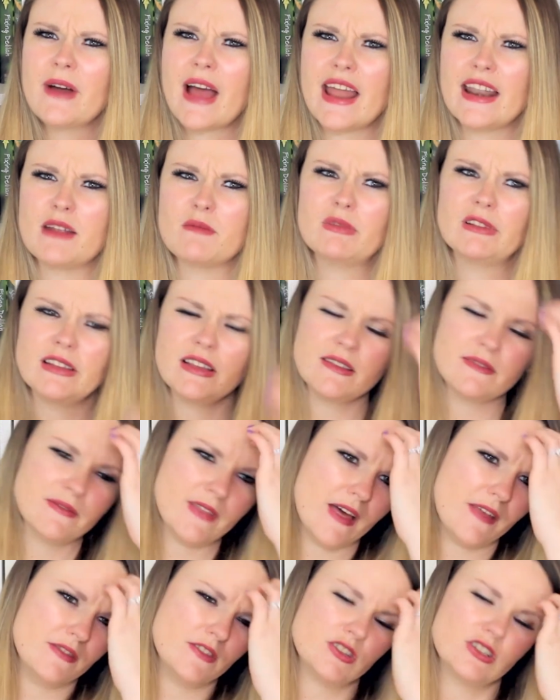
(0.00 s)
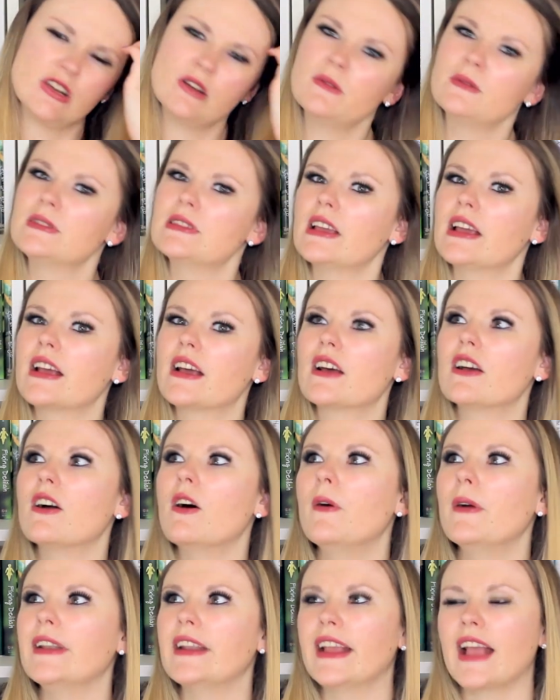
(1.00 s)
and I believe that the show is like
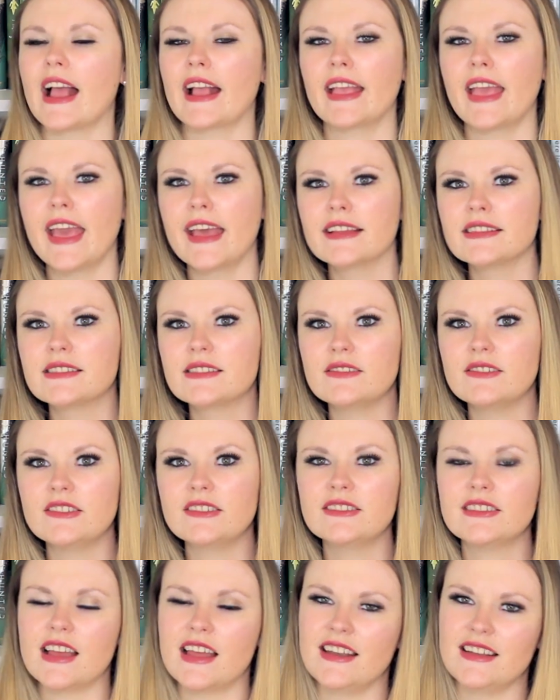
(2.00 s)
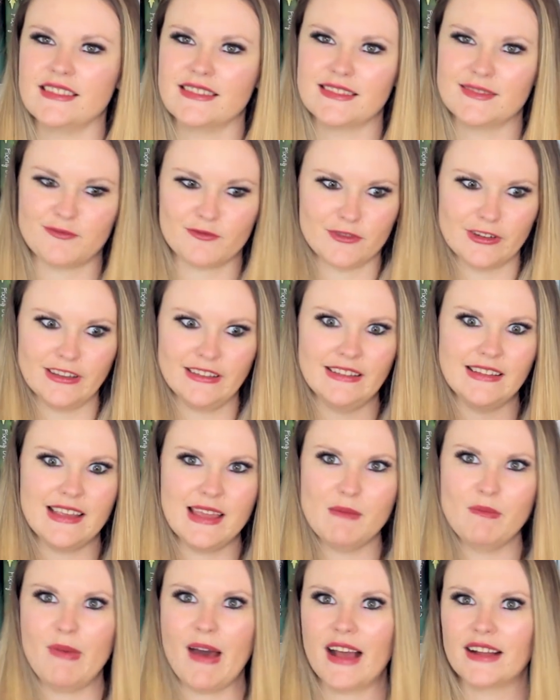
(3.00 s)
going to get canceled and it's really
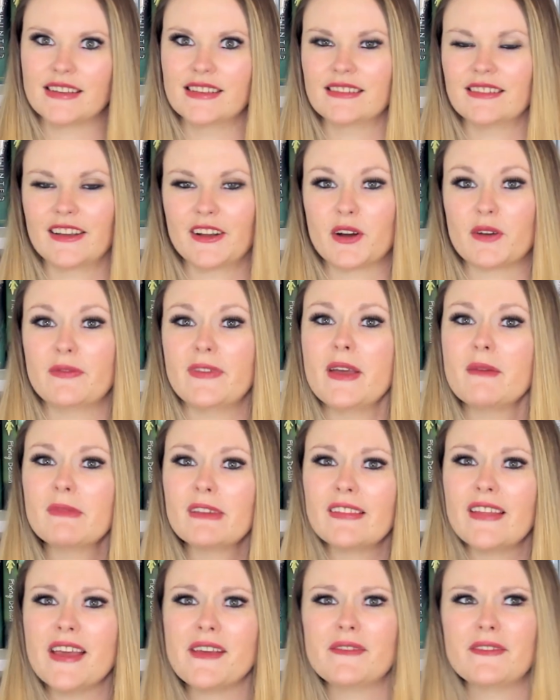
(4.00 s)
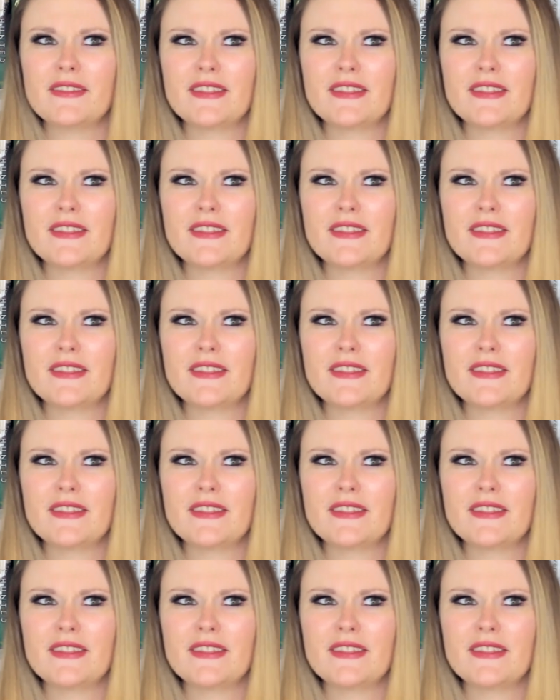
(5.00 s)
impacting like her family life,